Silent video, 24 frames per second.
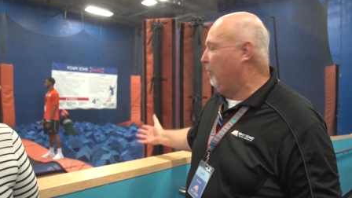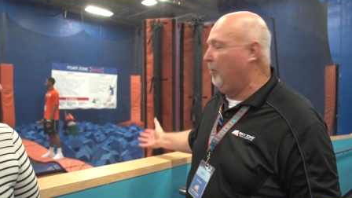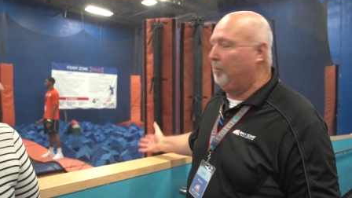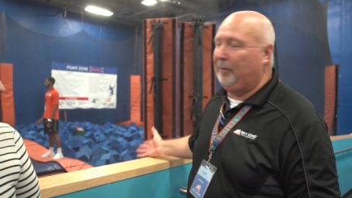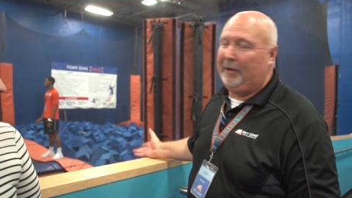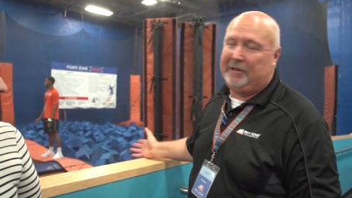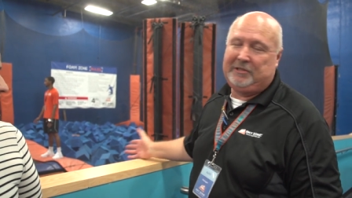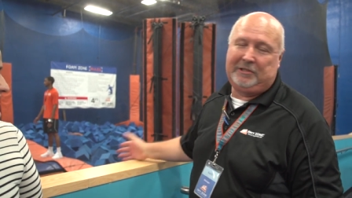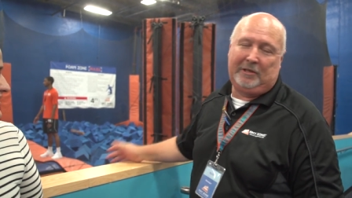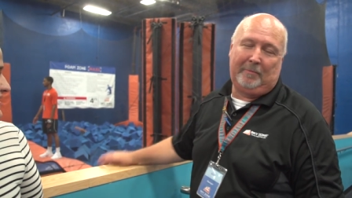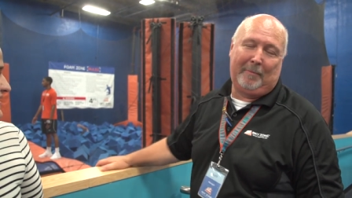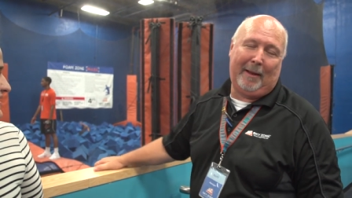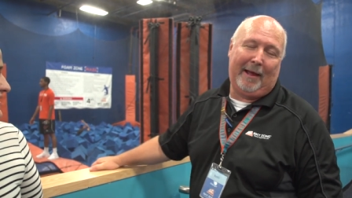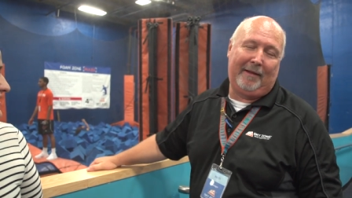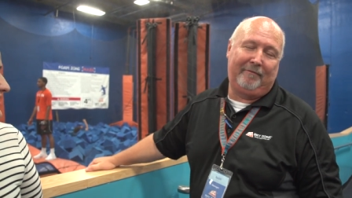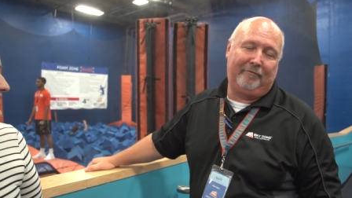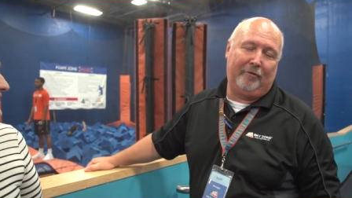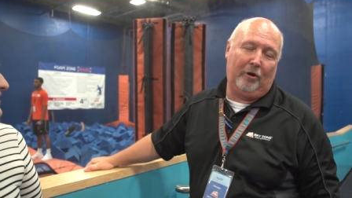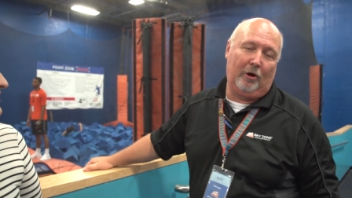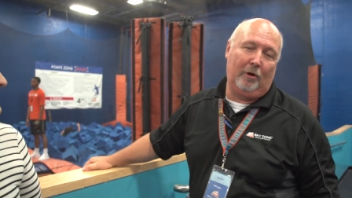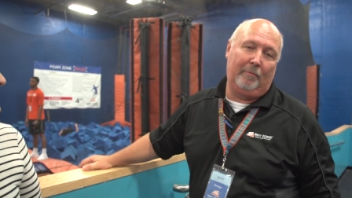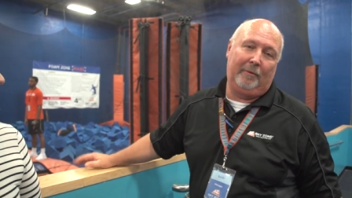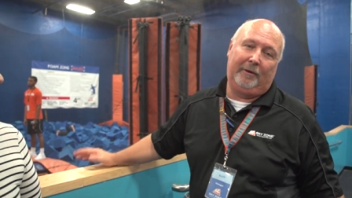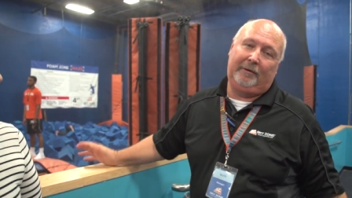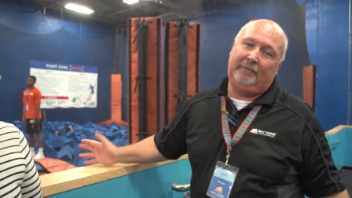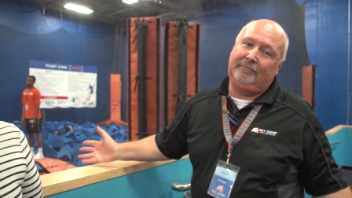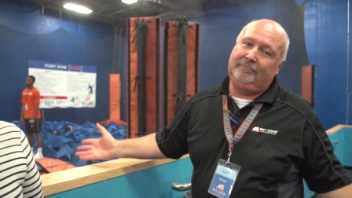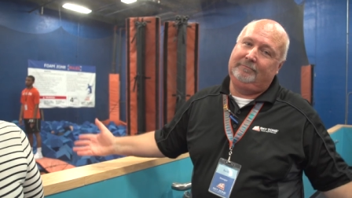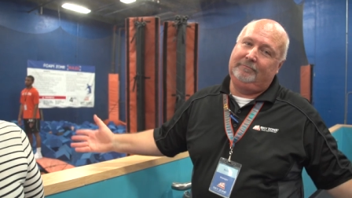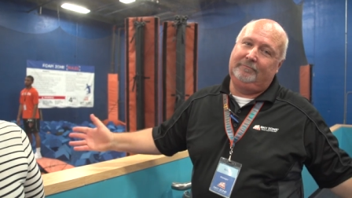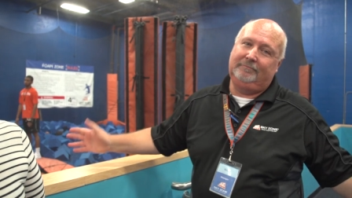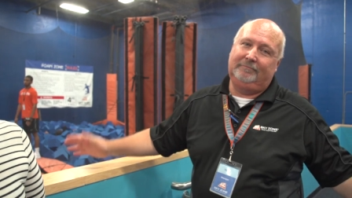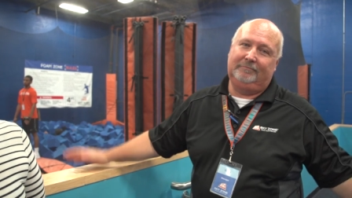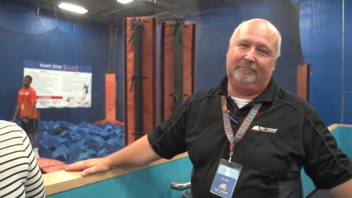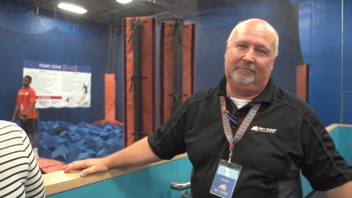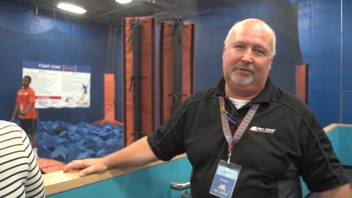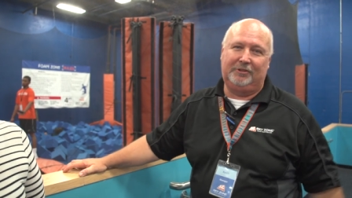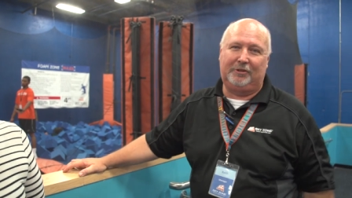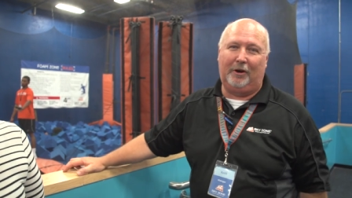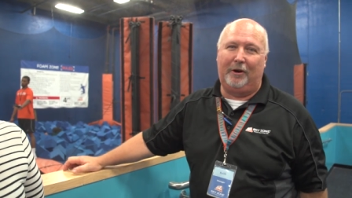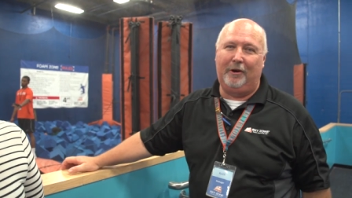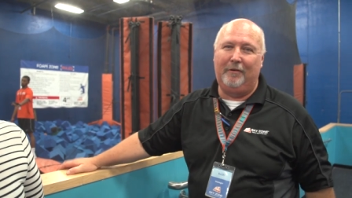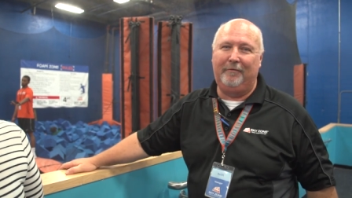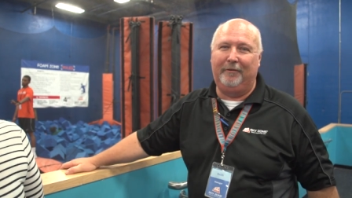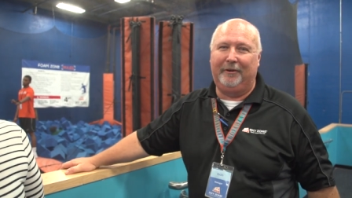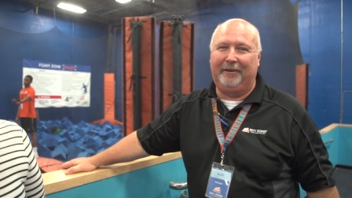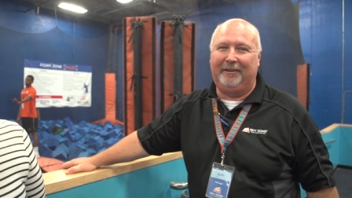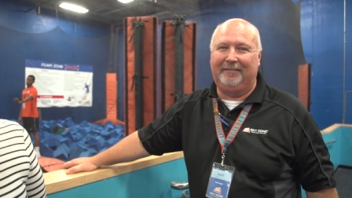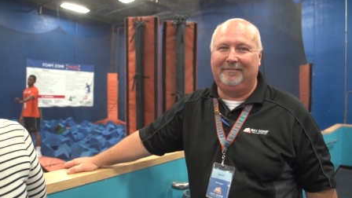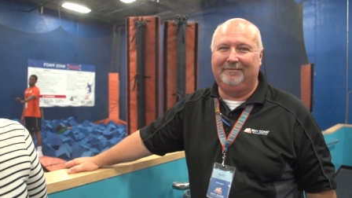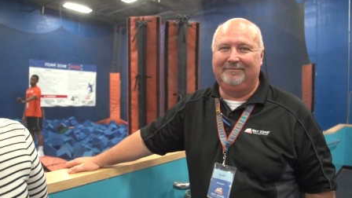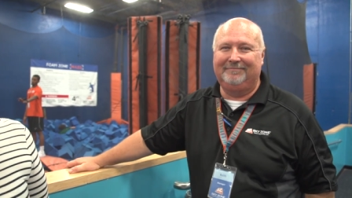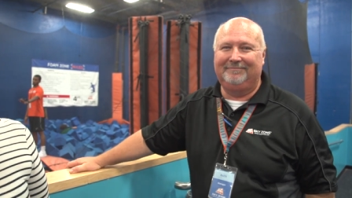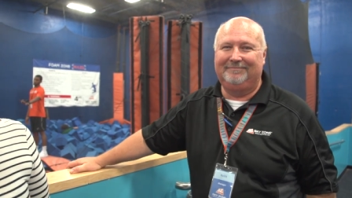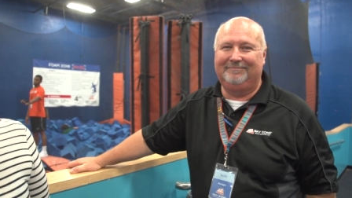replace the bad foam, and start over again.